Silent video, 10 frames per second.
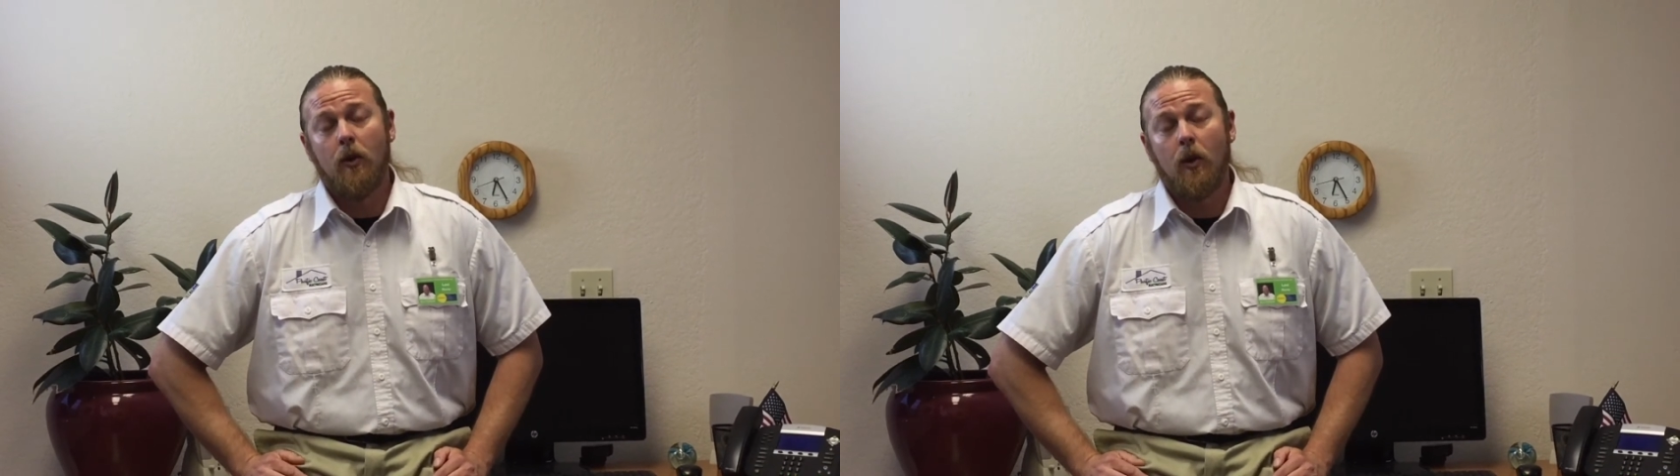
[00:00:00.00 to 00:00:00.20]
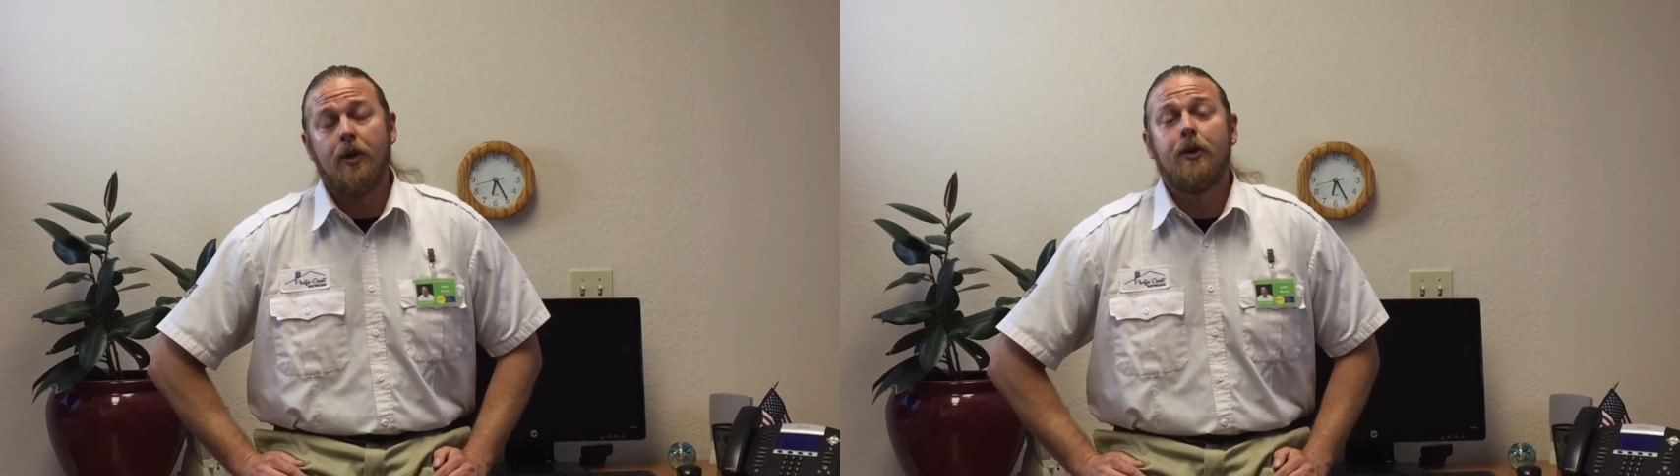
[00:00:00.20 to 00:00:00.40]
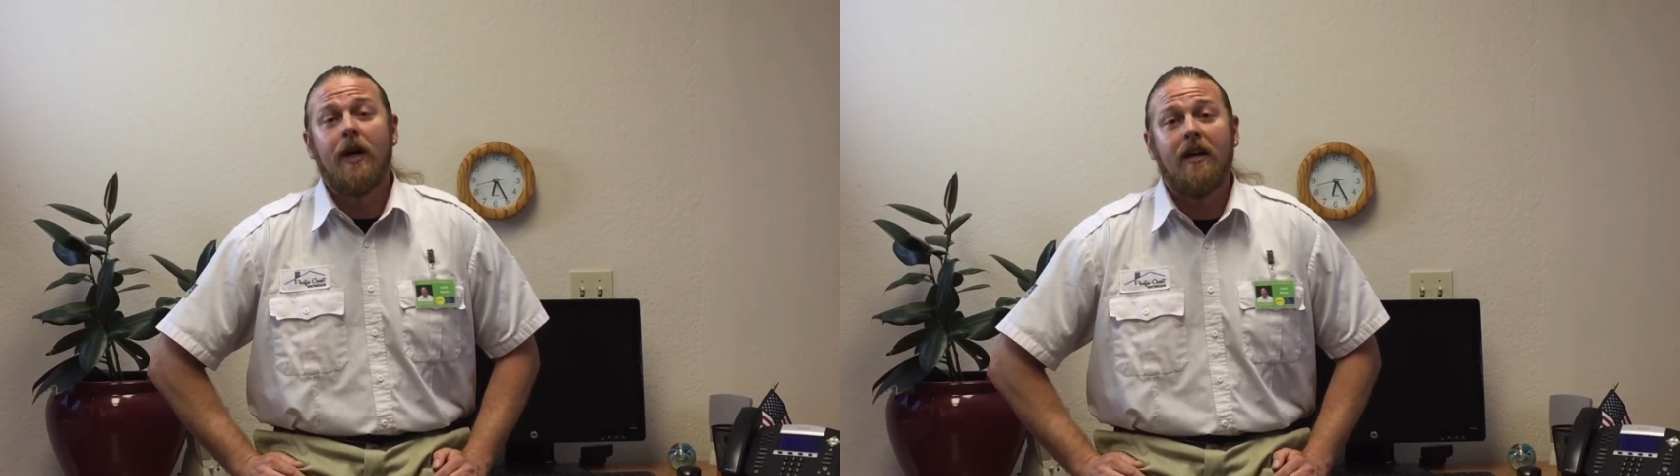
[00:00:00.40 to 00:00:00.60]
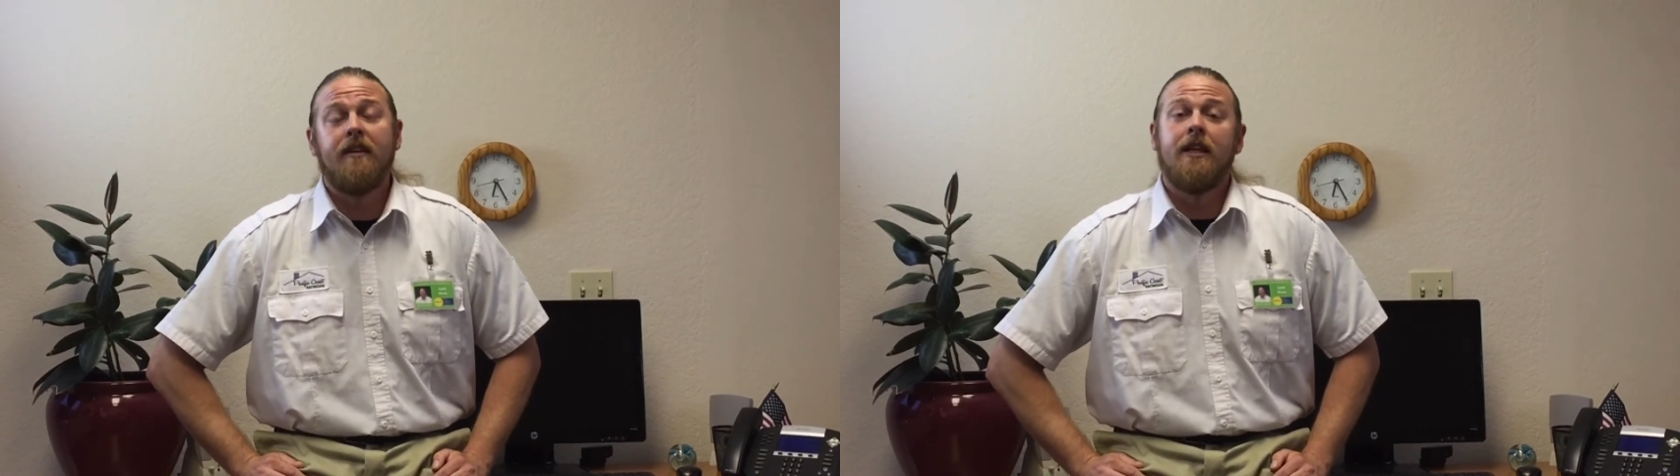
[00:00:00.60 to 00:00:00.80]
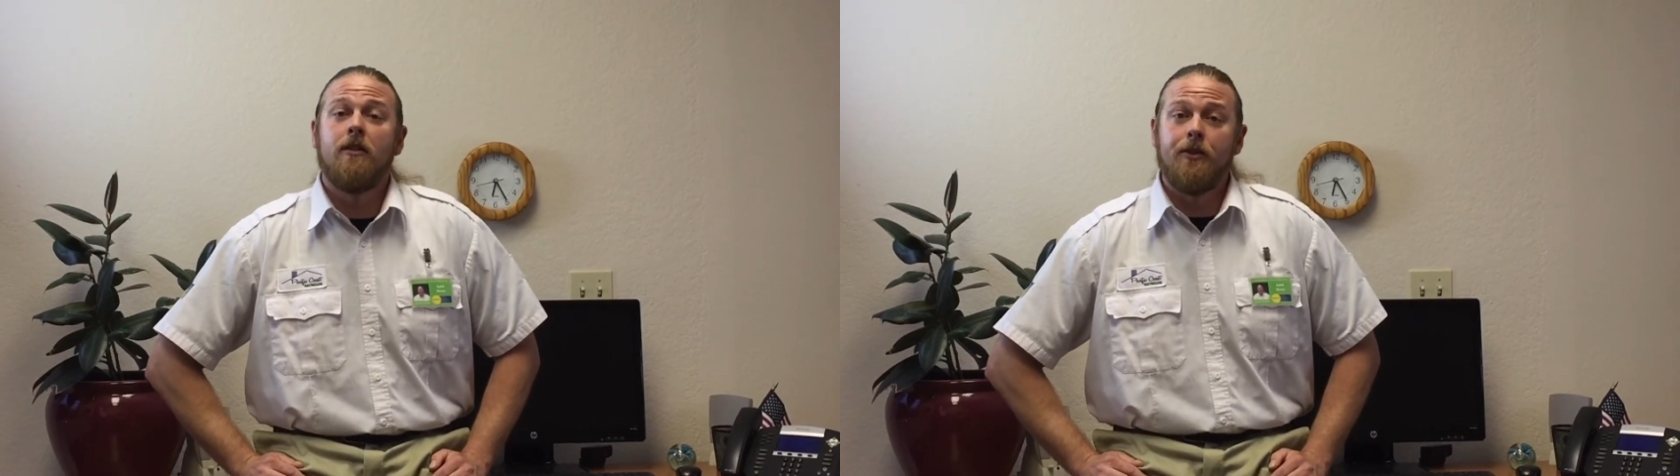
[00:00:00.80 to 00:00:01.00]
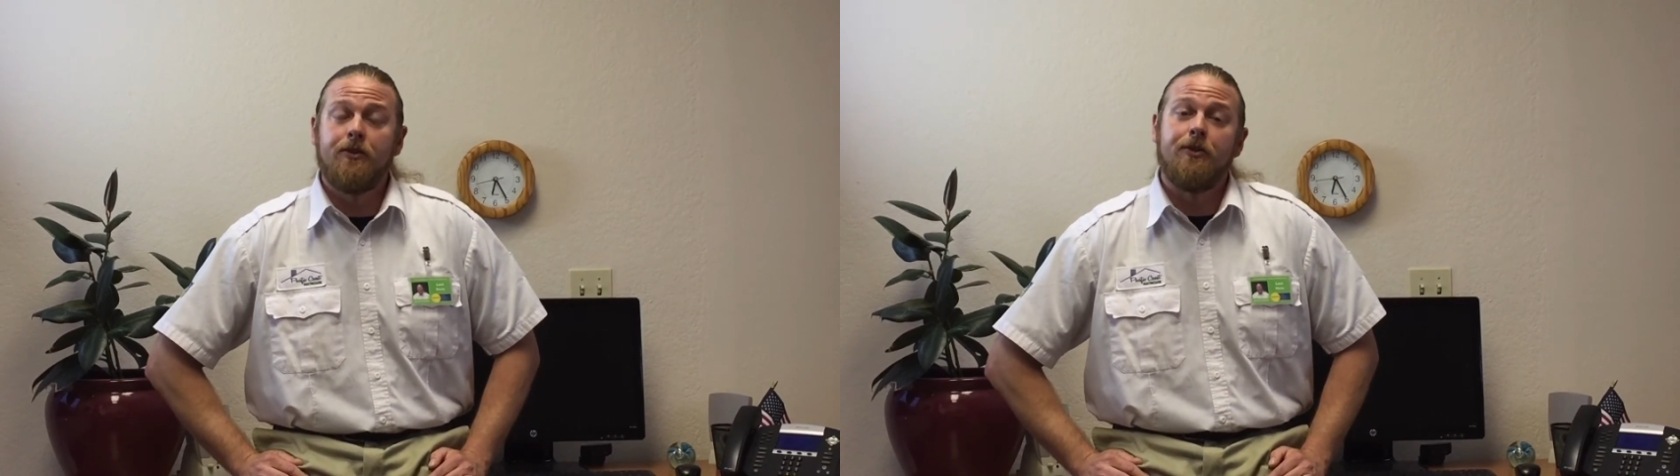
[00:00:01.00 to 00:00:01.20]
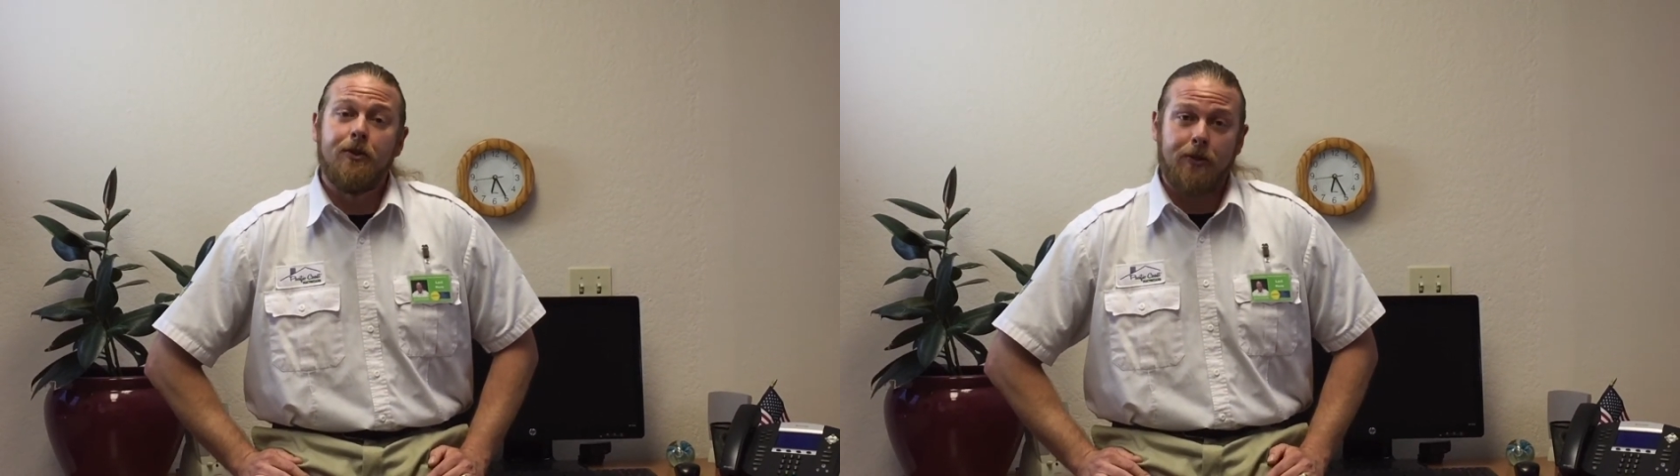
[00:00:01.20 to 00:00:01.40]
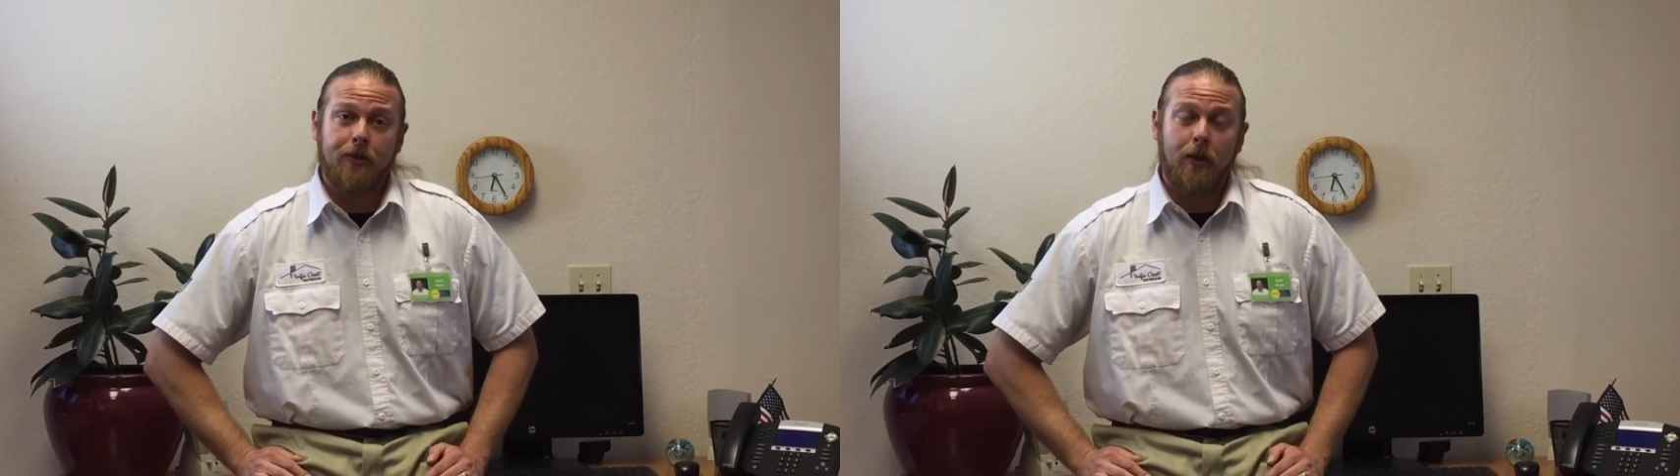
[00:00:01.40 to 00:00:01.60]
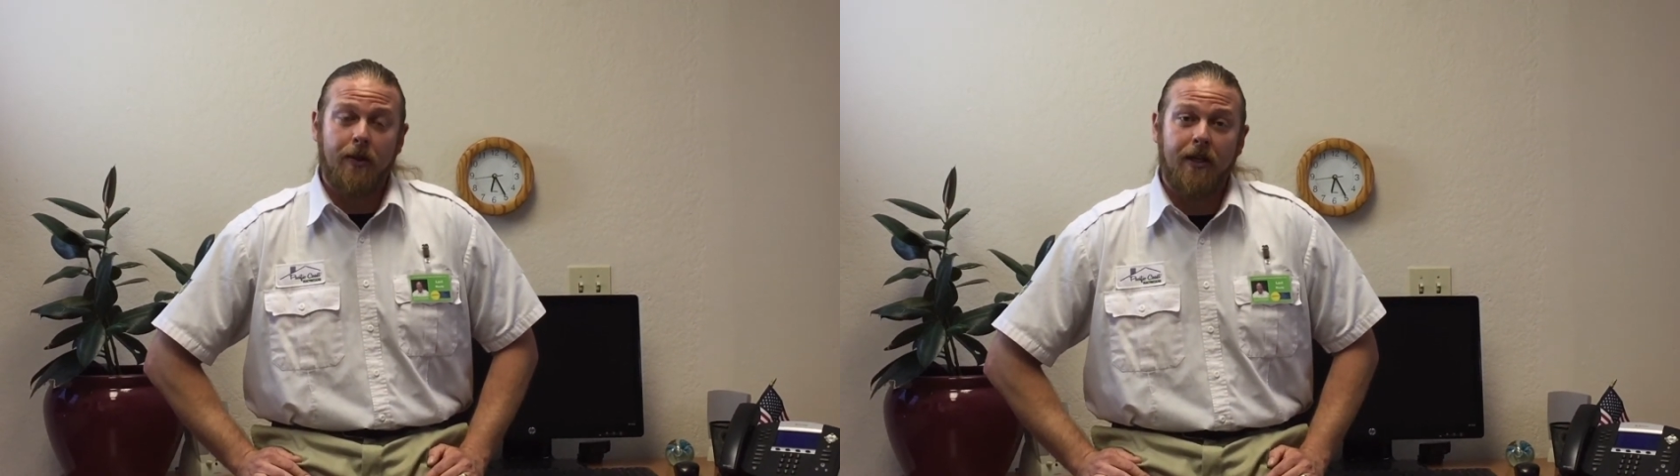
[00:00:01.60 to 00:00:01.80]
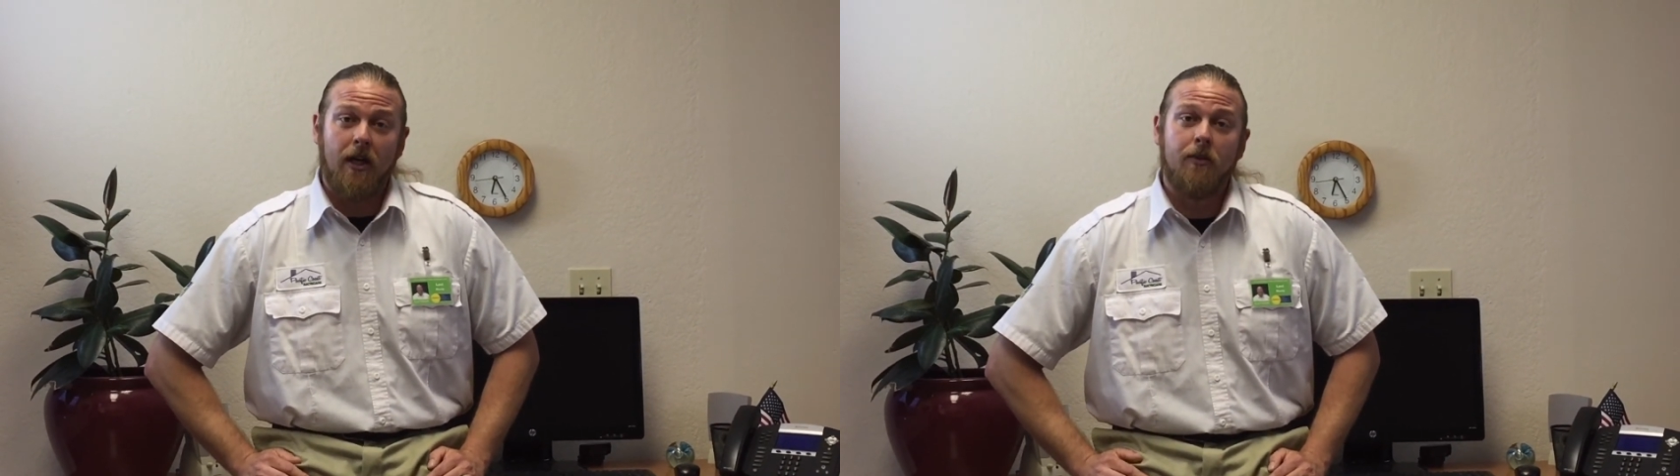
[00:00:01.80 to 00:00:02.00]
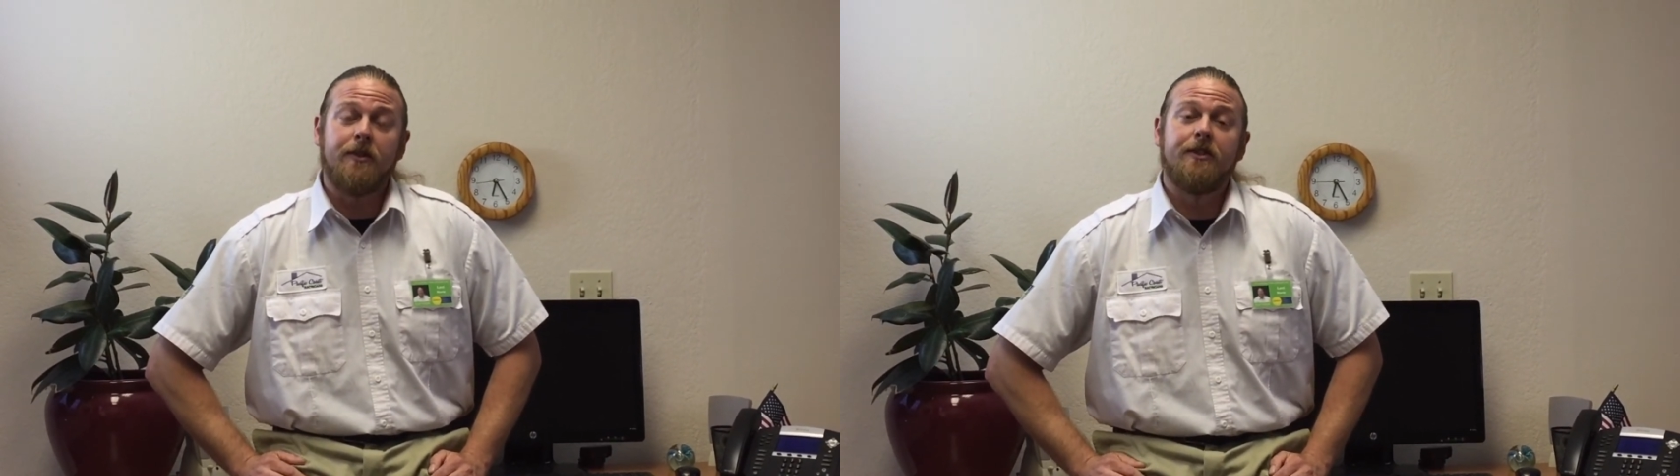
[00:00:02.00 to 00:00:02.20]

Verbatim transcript: or you have a loose neutral going on,